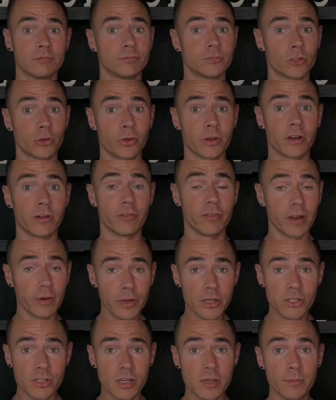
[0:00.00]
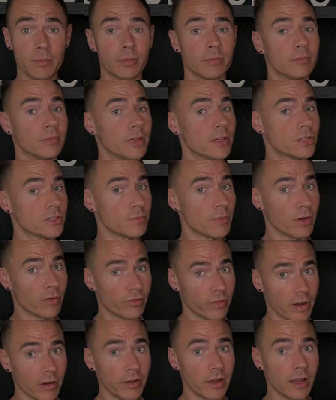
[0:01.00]
so they are very cheap, they smell
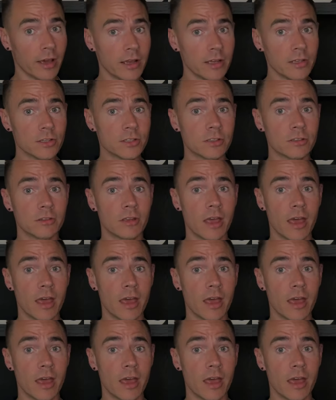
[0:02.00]
very nice,